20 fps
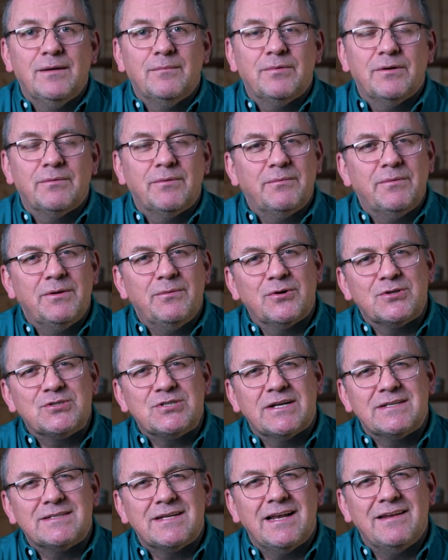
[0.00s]
but when we watch
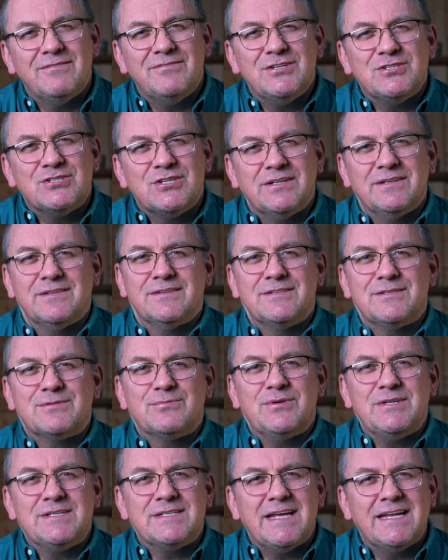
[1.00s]
our televisions,
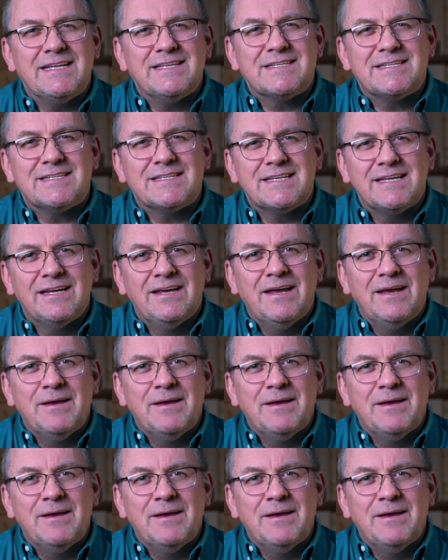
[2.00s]
we sense